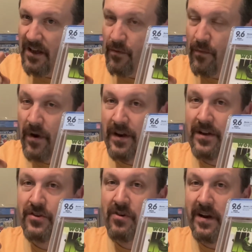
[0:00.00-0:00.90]
We wanted
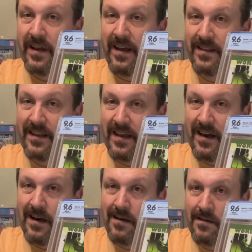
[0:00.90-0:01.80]
to try to get the,
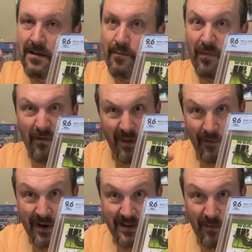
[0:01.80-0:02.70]
uh, before they
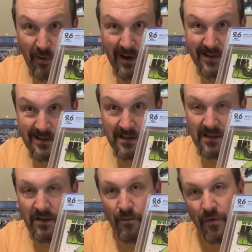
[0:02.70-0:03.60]
raise their
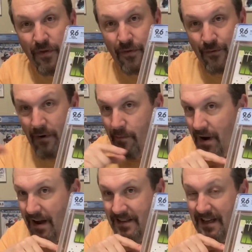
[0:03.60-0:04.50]
prices, throw a
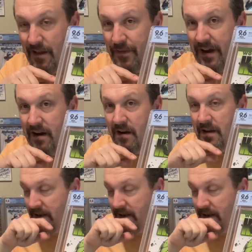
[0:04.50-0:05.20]
box out there.